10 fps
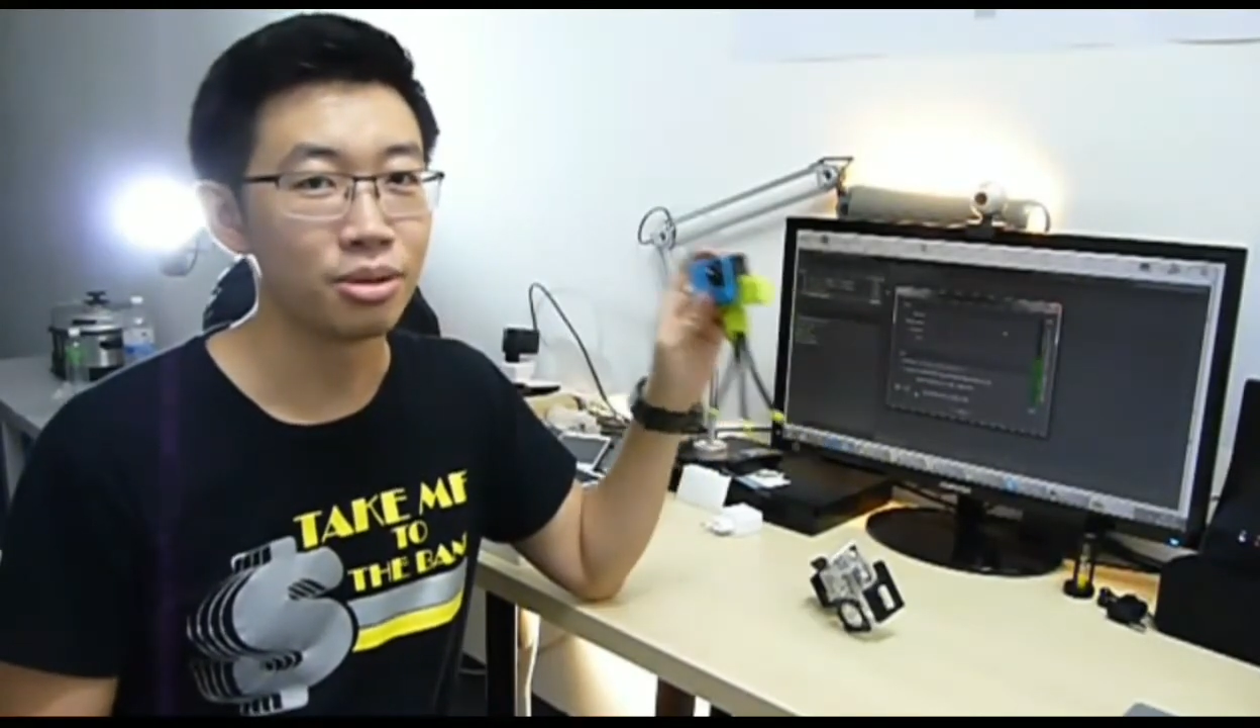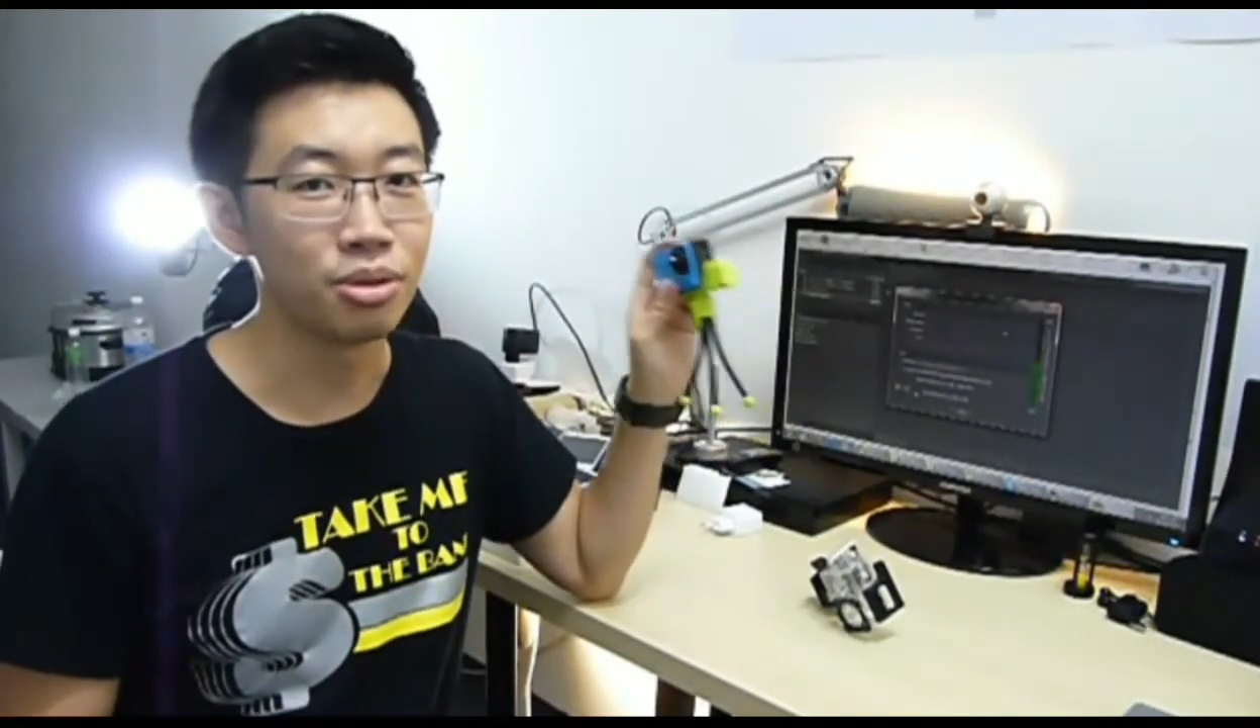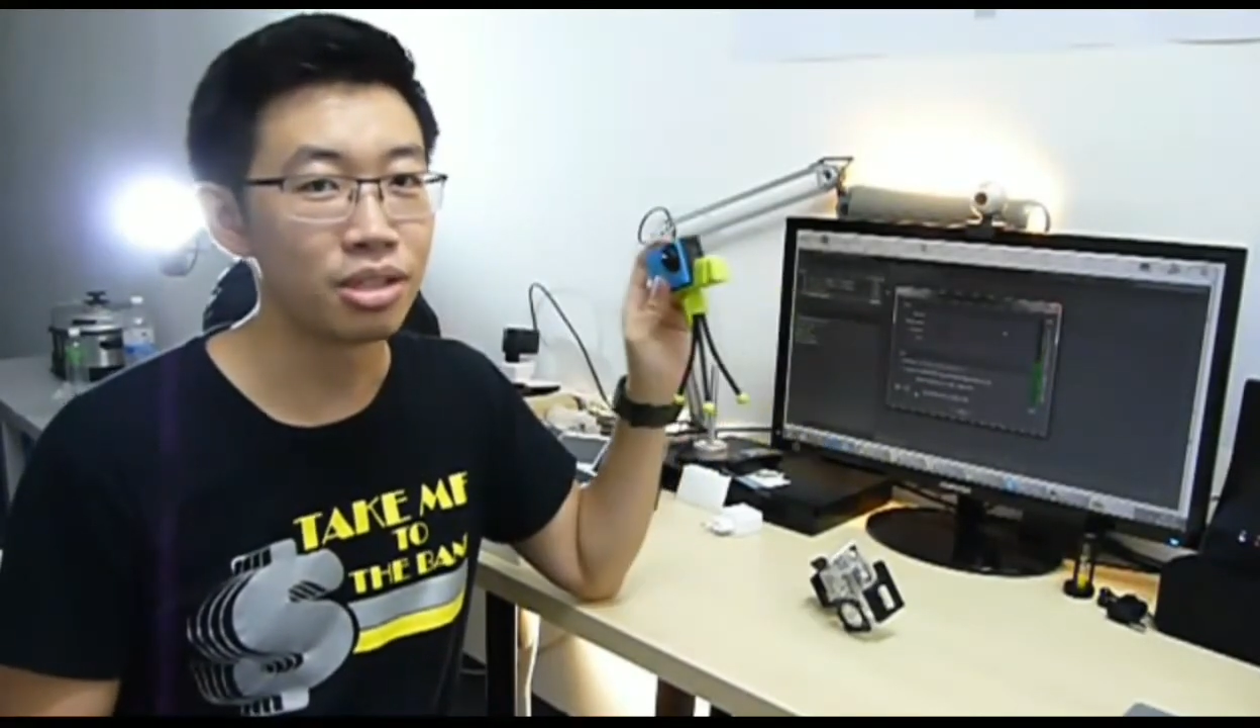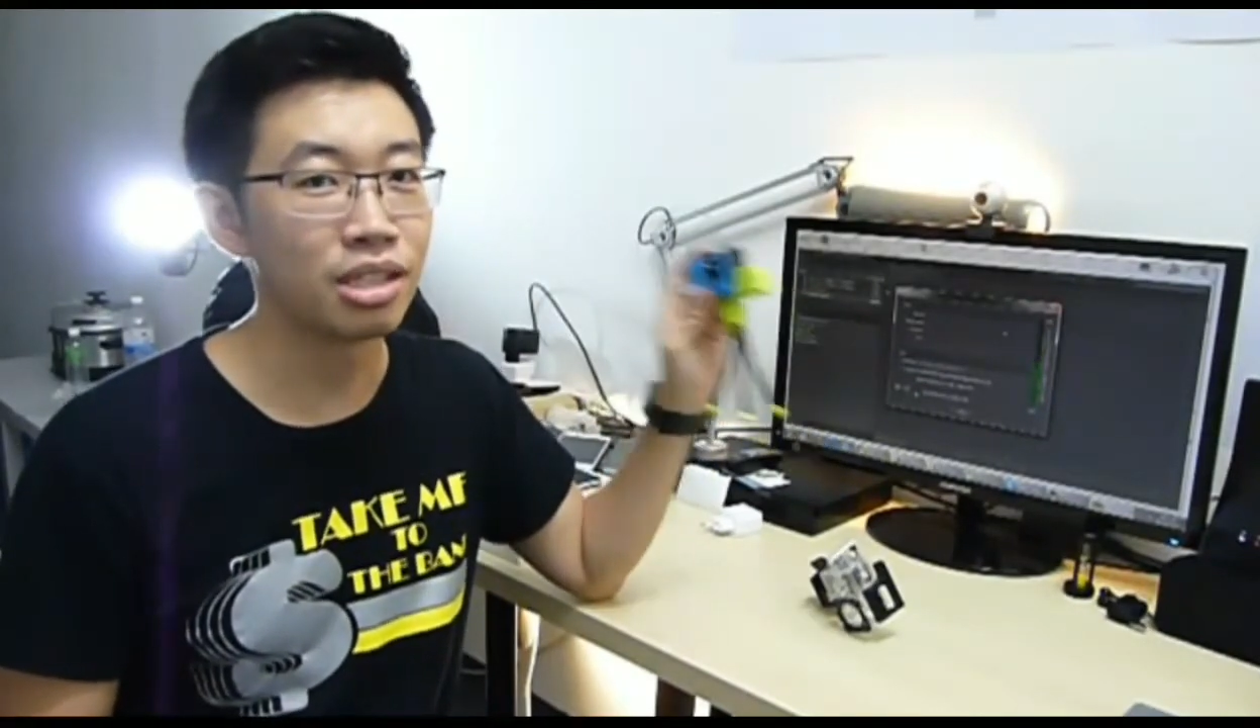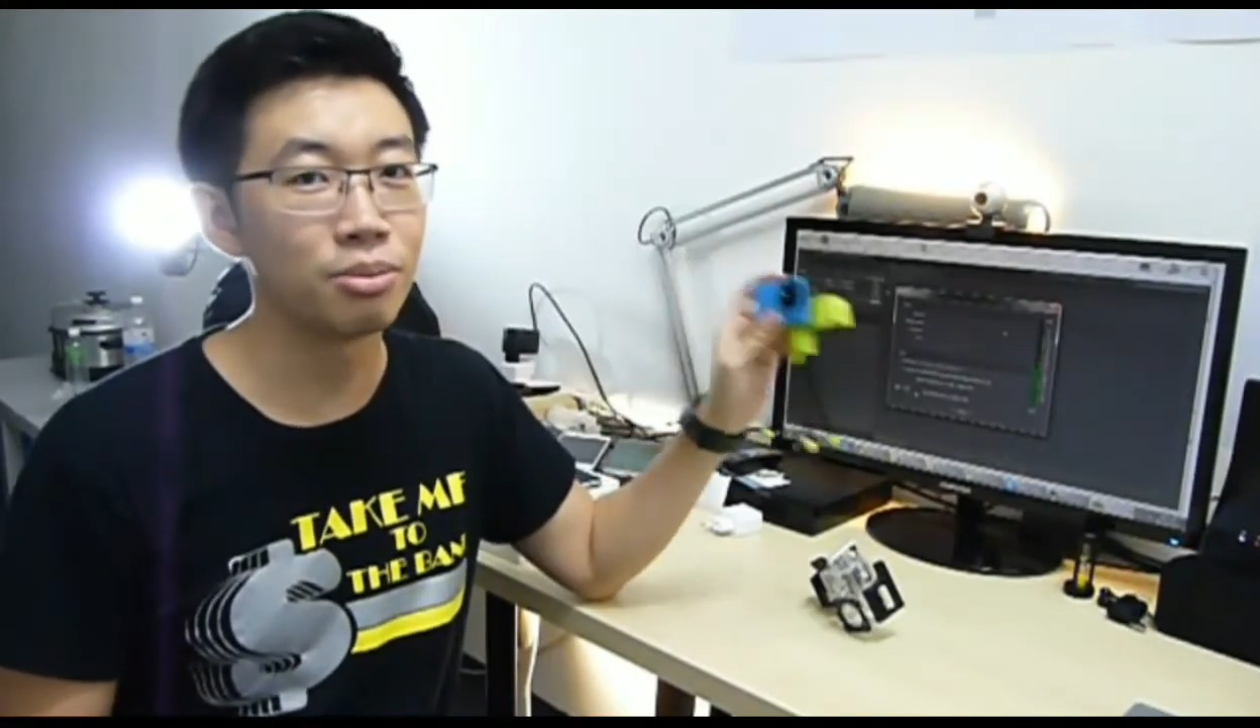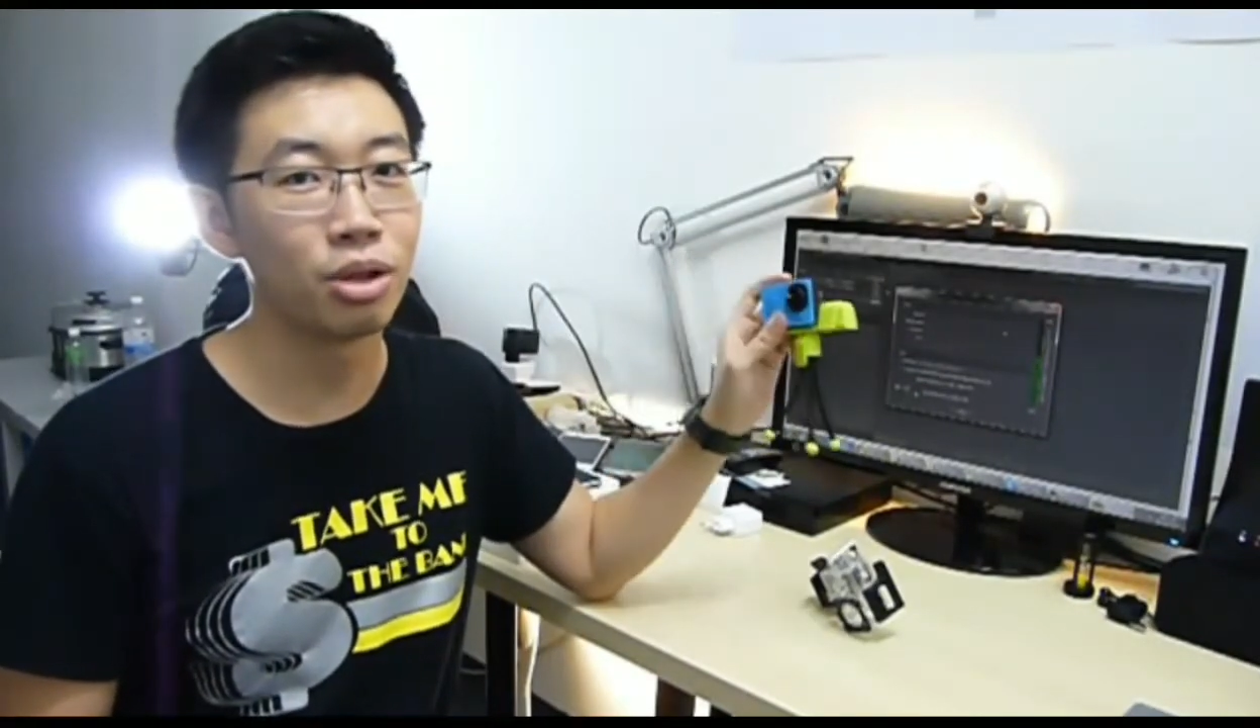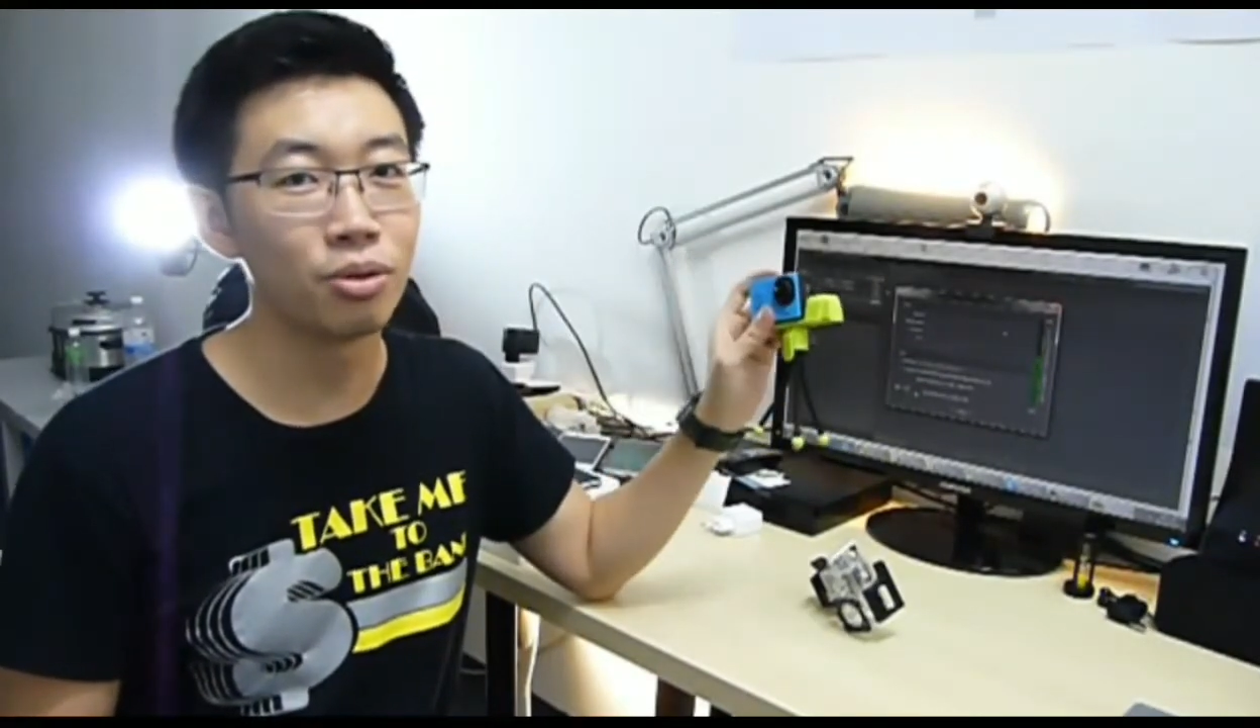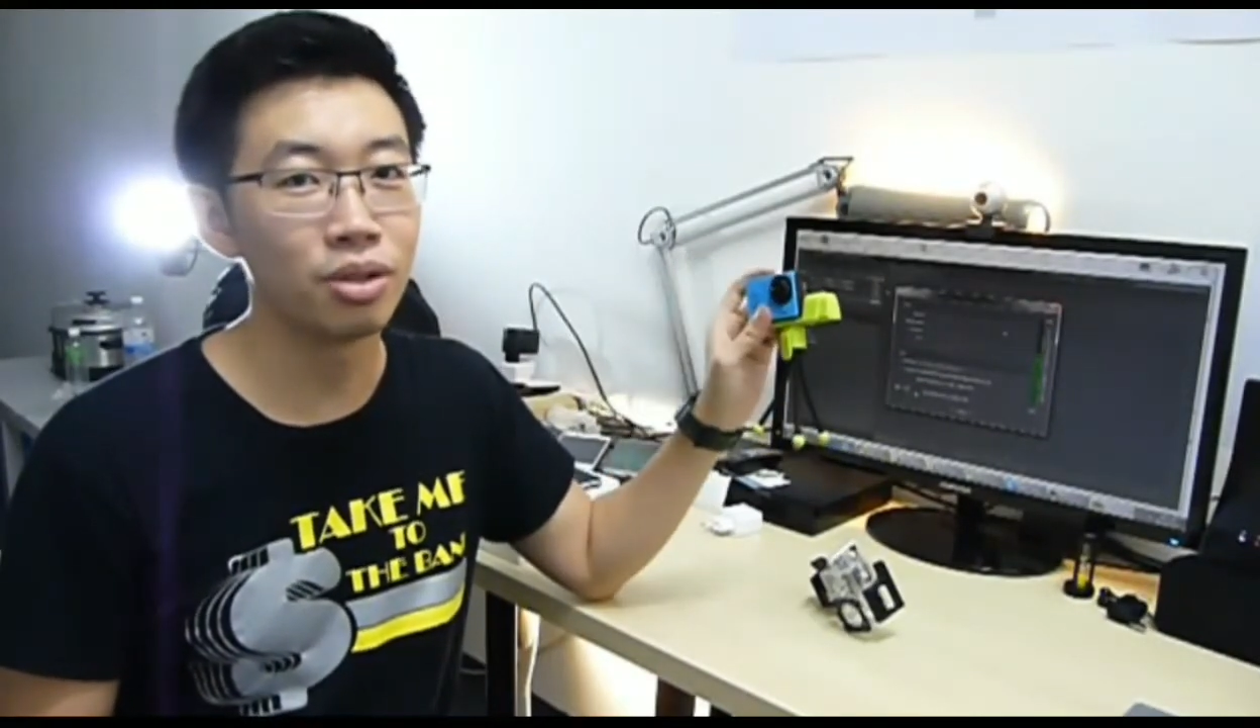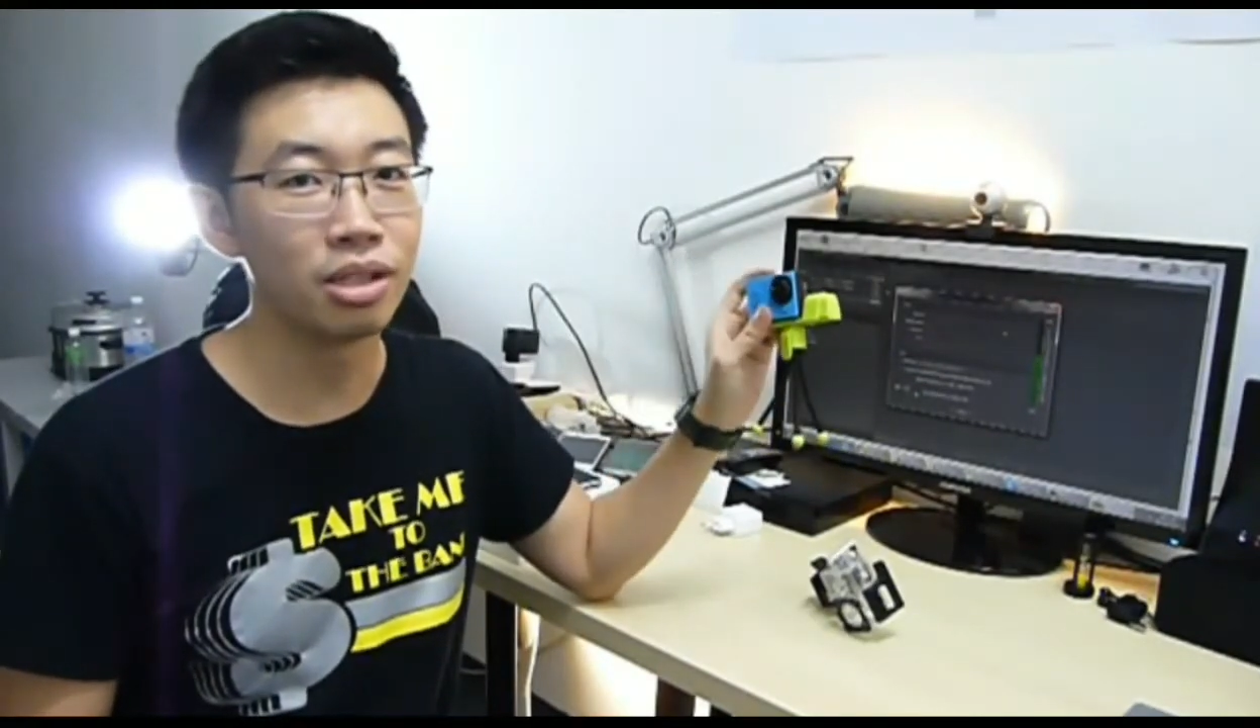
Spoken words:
to see more